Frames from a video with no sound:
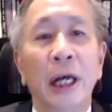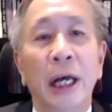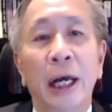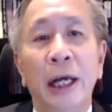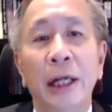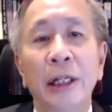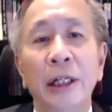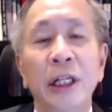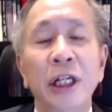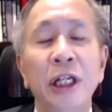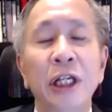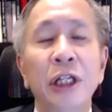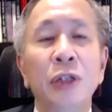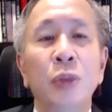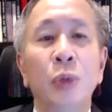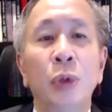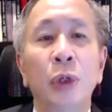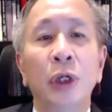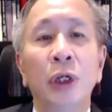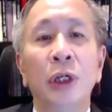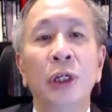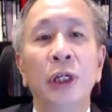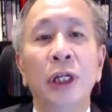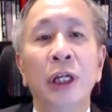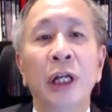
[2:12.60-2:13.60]
and these
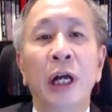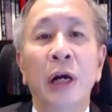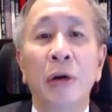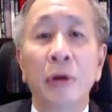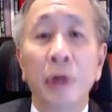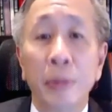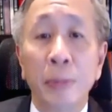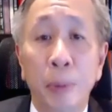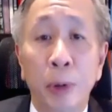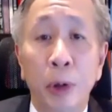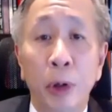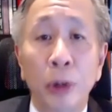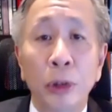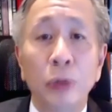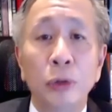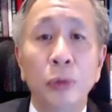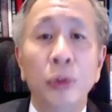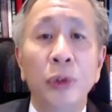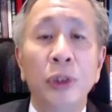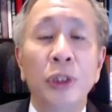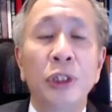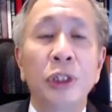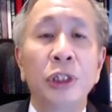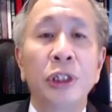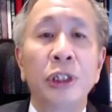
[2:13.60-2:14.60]
were in our report
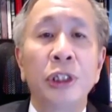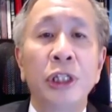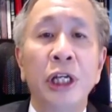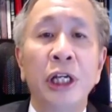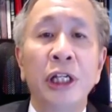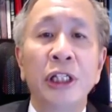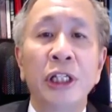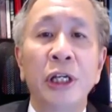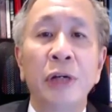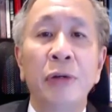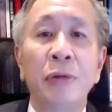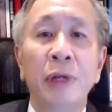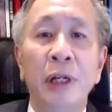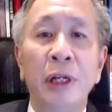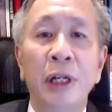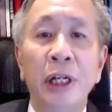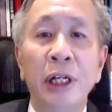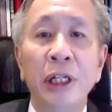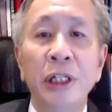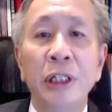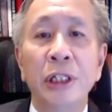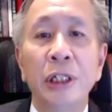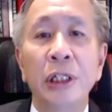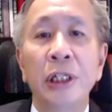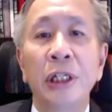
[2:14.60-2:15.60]
which CSA
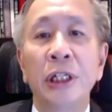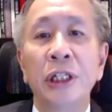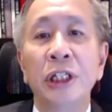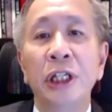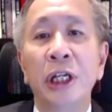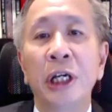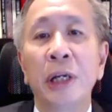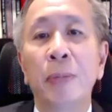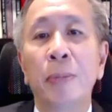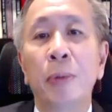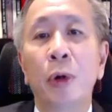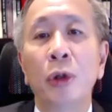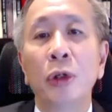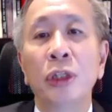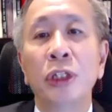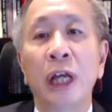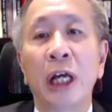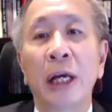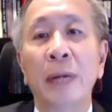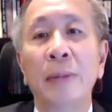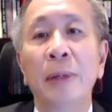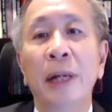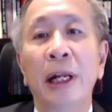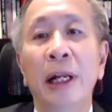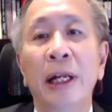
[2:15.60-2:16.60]
released in the Singapore
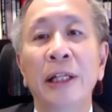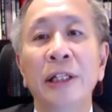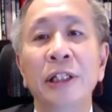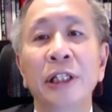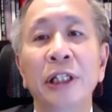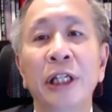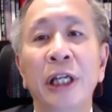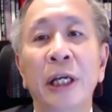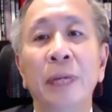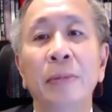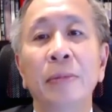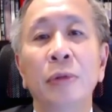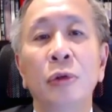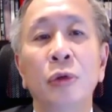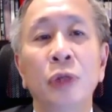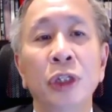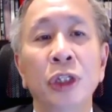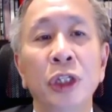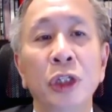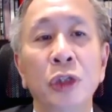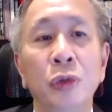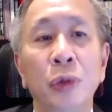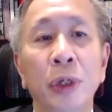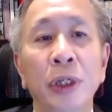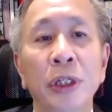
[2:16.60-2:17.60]
Cyber Landscape
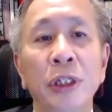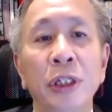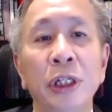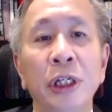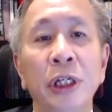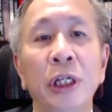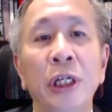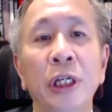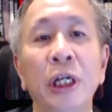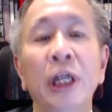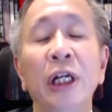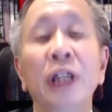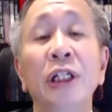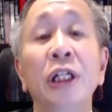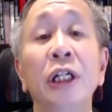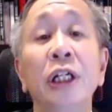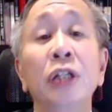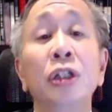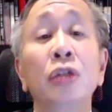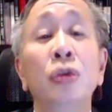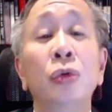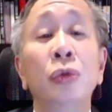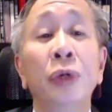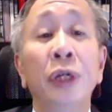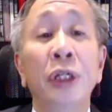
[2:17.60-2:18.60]
2020
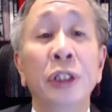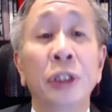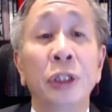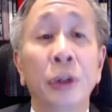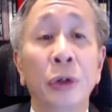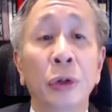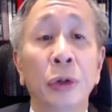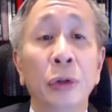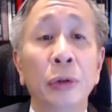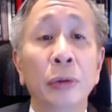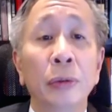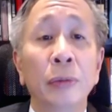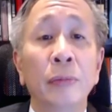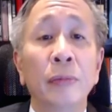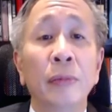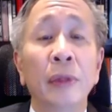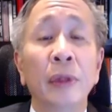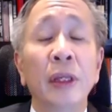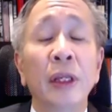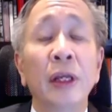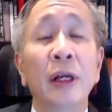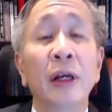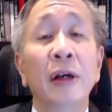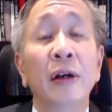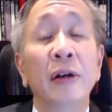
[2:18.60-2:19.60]
just 2 weeks ago.
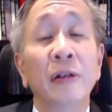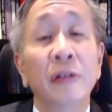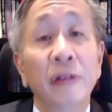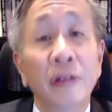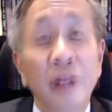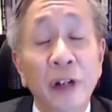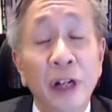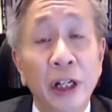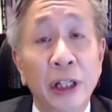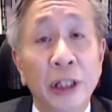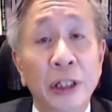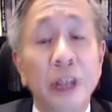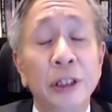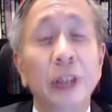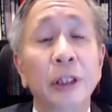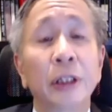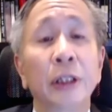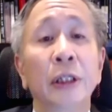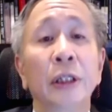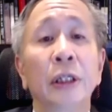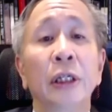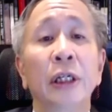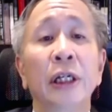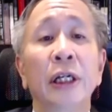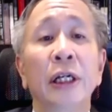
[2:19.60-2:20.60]
First,
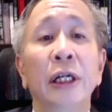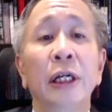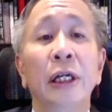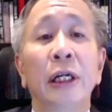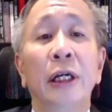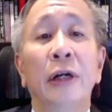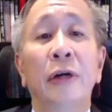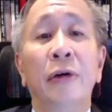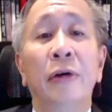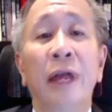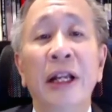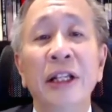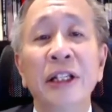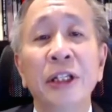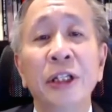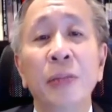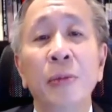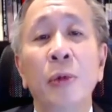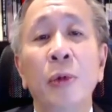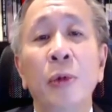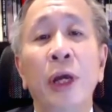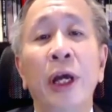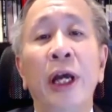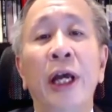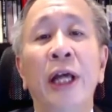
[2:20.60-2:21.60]

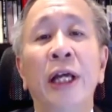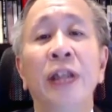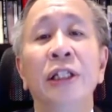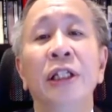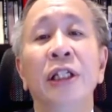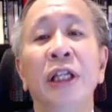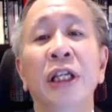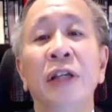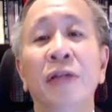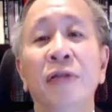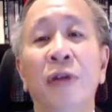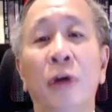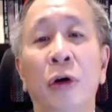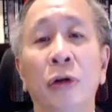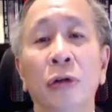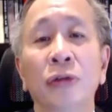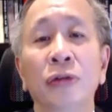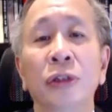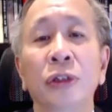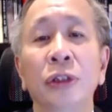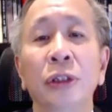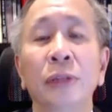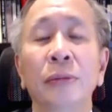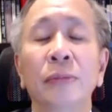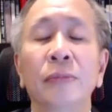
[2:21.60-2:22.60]
ransomware has
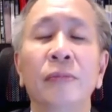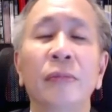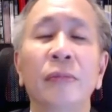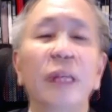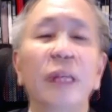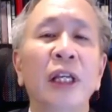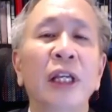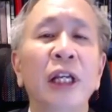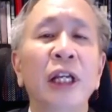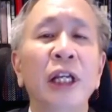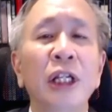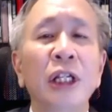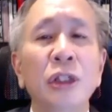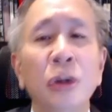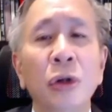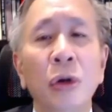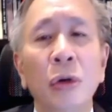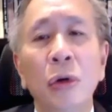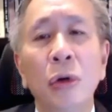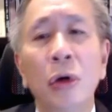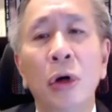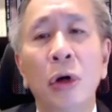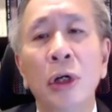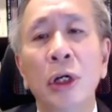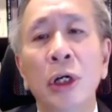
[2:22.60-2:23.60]
evolved. It is no
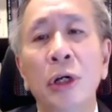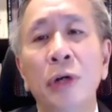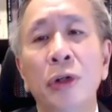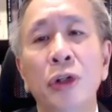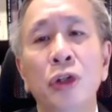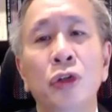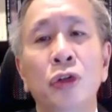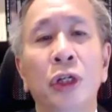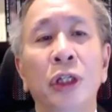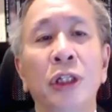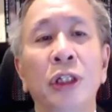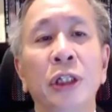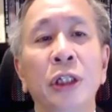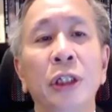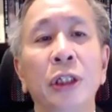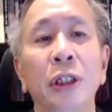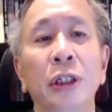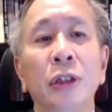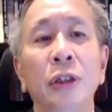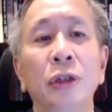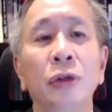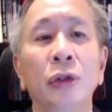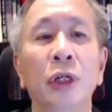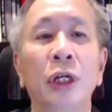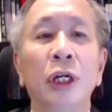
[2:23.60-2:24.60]
longer
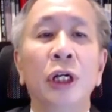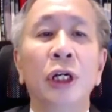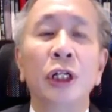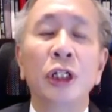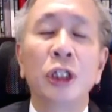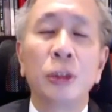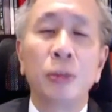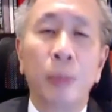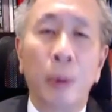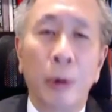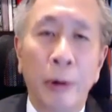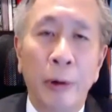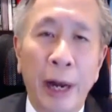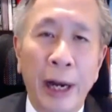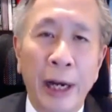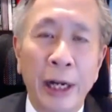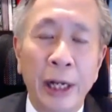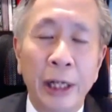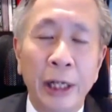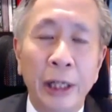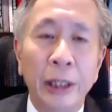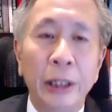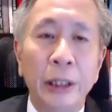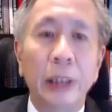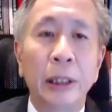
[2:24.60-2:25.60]
restricted to the
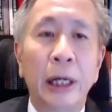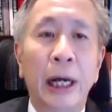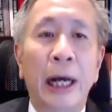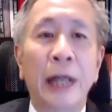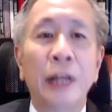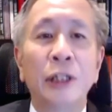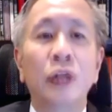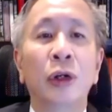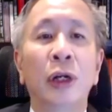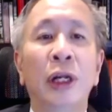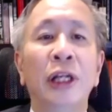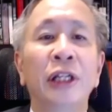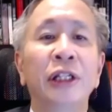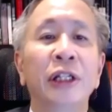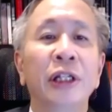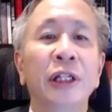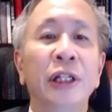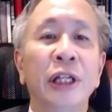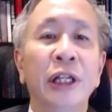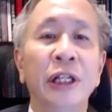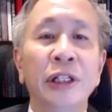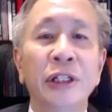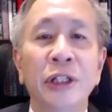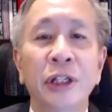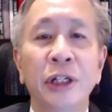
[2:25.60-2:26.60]
sporadic, isolated
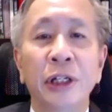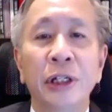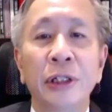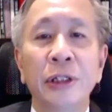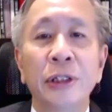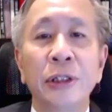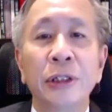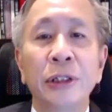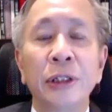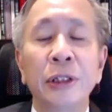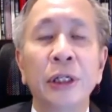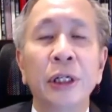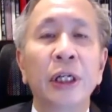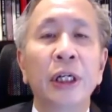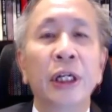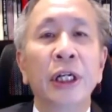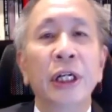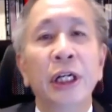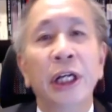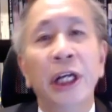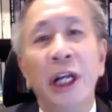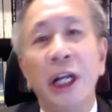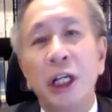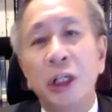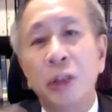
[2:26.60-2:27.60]
incidents.
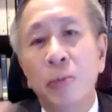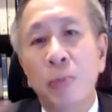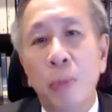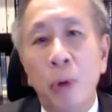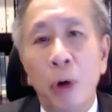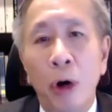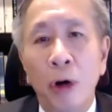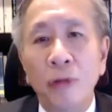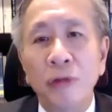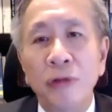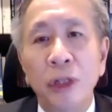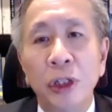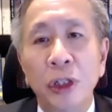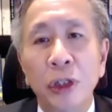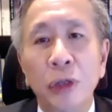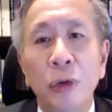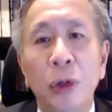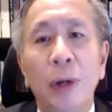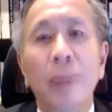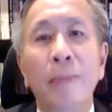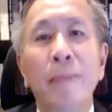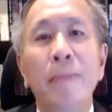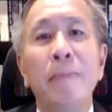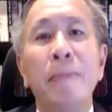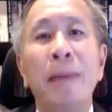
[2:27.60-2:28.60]
It has morphed into
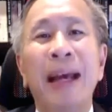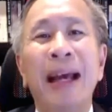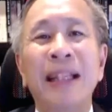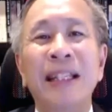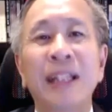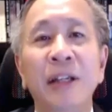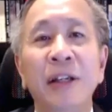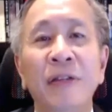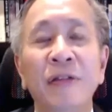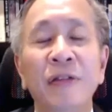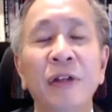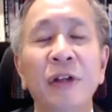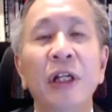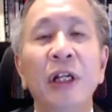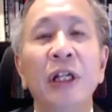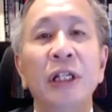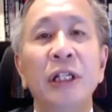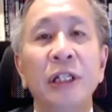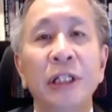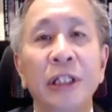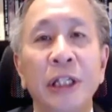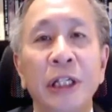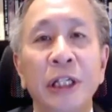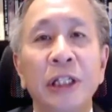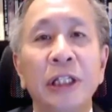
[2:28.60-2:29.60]
a massive
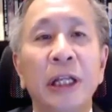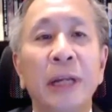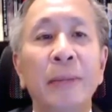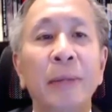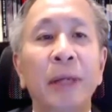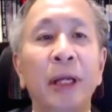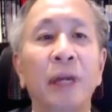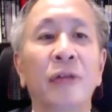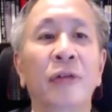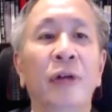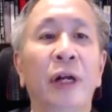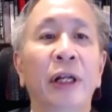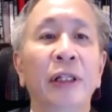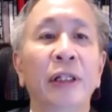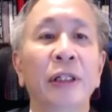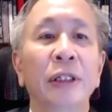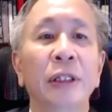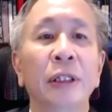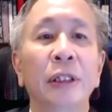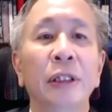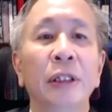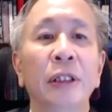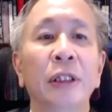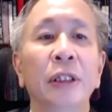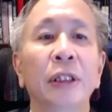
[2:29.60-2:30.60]
systemic threat.
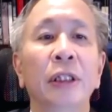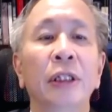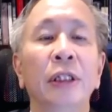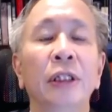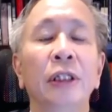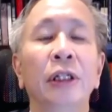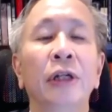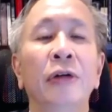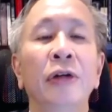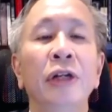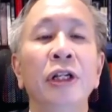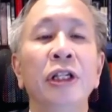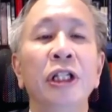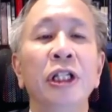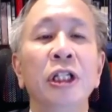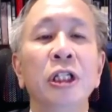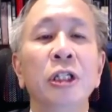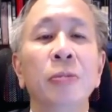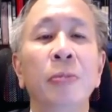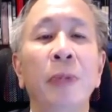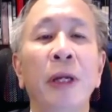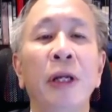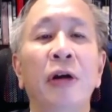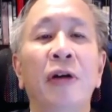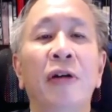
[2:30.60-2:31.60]
The recent
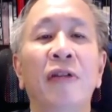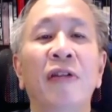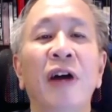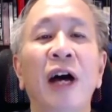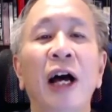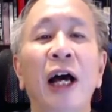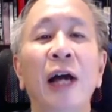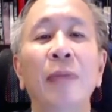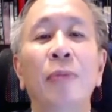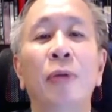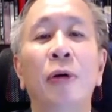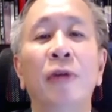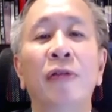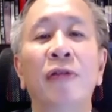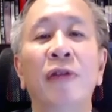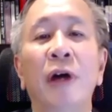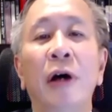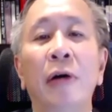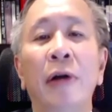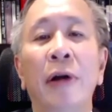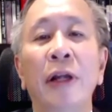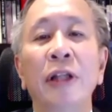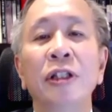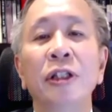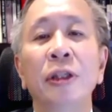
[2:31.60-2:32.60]
spate of
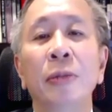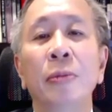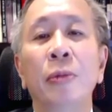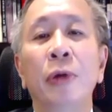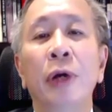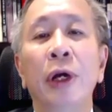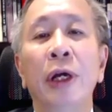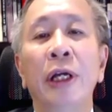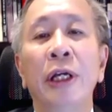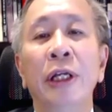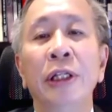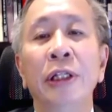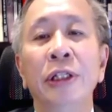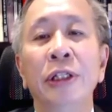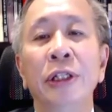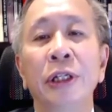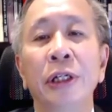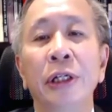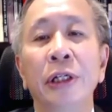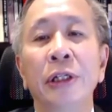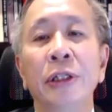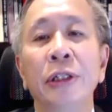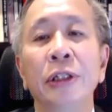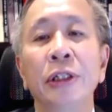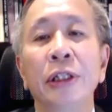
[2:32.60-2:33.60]
high-profile ransomware
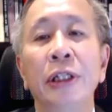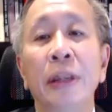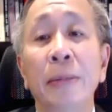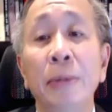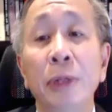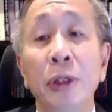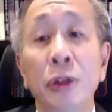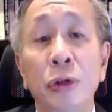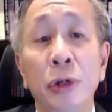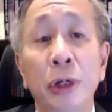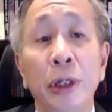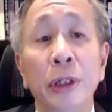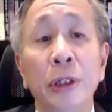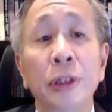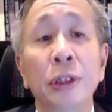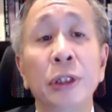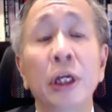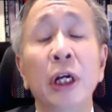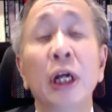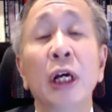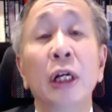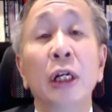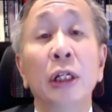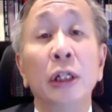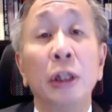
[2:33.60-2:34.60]
incidents demonstrates
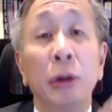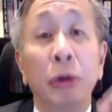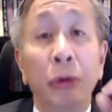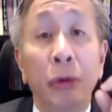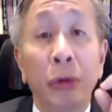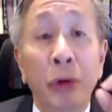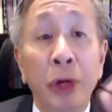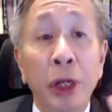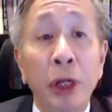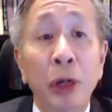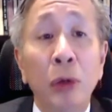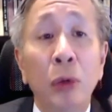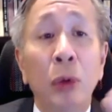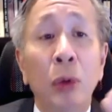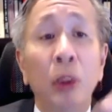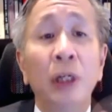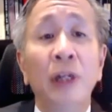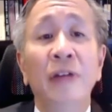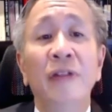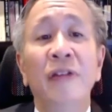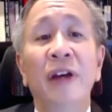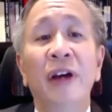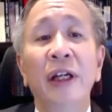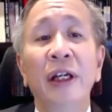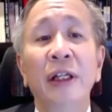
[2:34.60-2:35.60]
the real-world
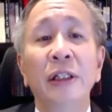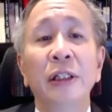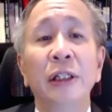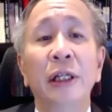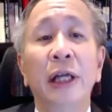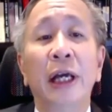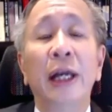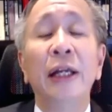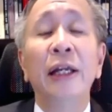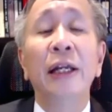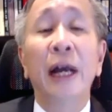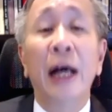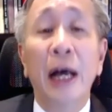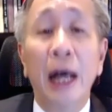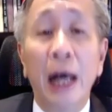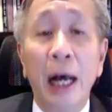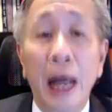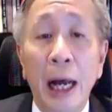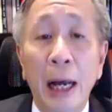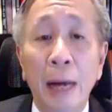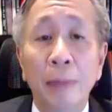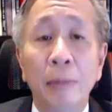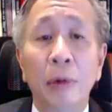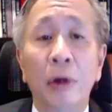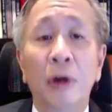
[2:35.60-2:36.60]
effect and the
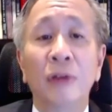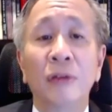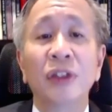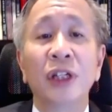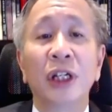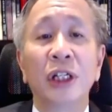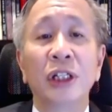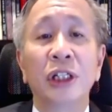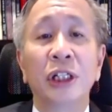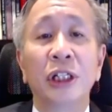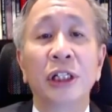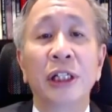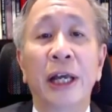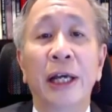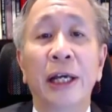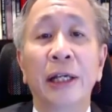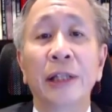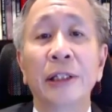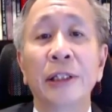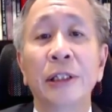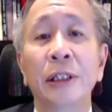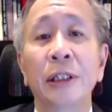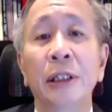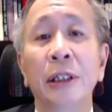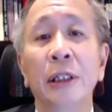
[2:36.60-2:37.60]
harm of such
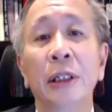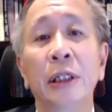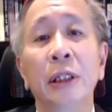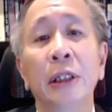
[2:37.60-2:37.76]
attacks.